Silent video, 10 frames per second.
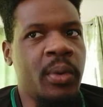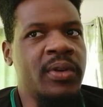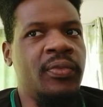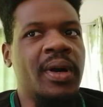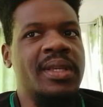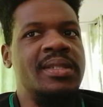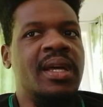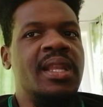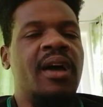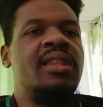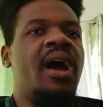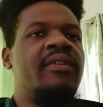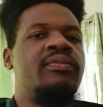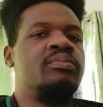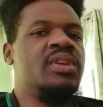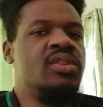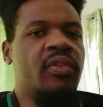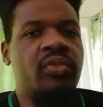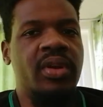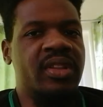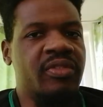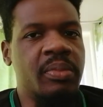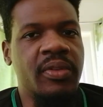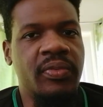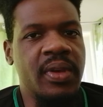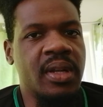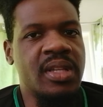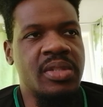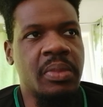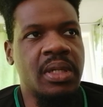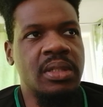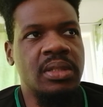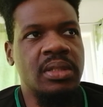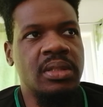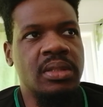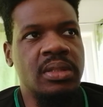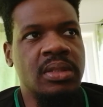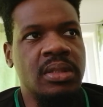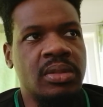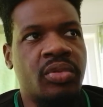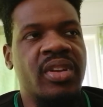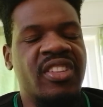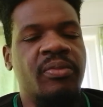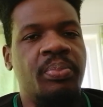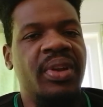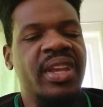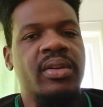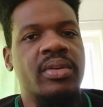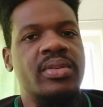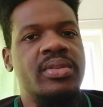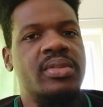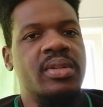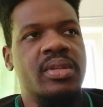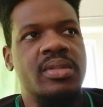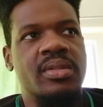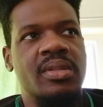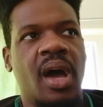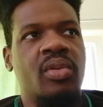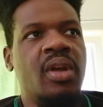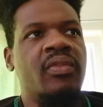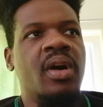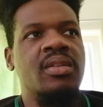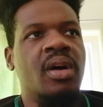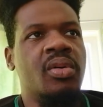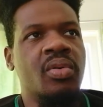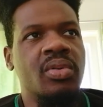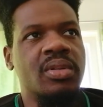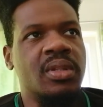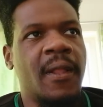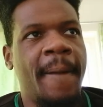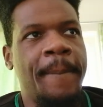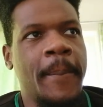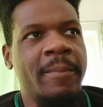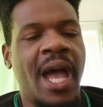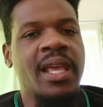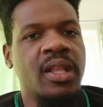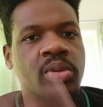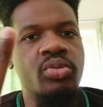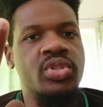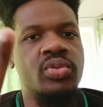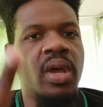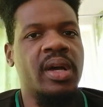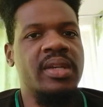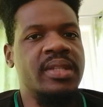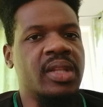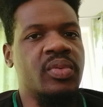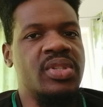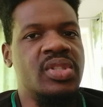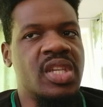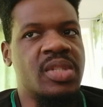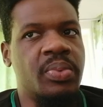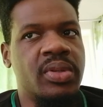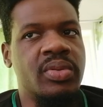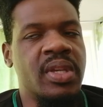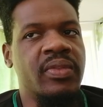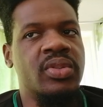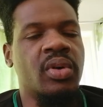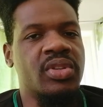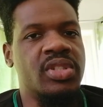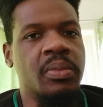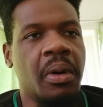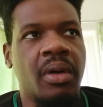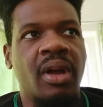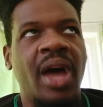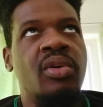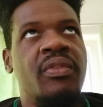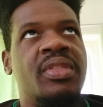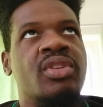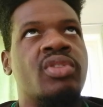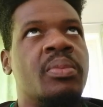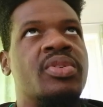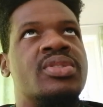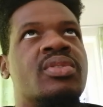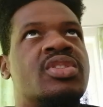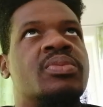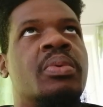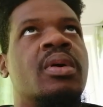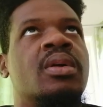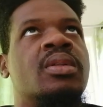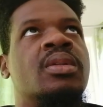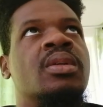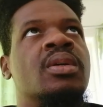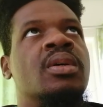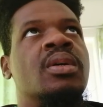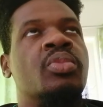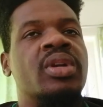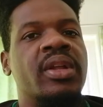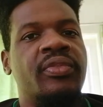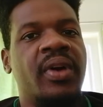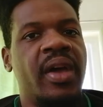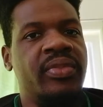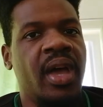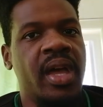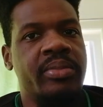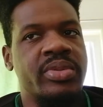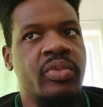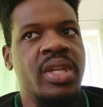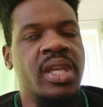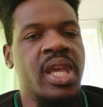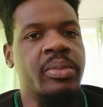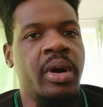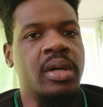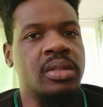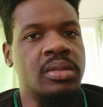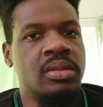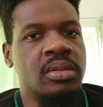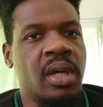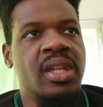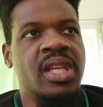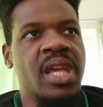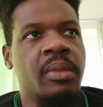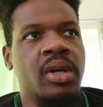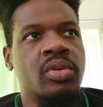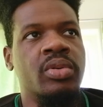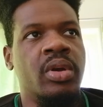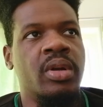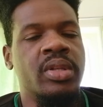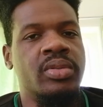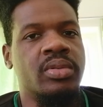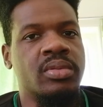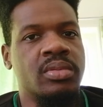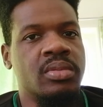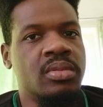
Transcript: But the fuck is that they, they have enough creative midfielders, man. Creative players that could have gotten a goal. And you had two strikers that was desperate to even touch the ball. I don't even think Ramos touched the ball more than five times when he came on. And he came on good early too.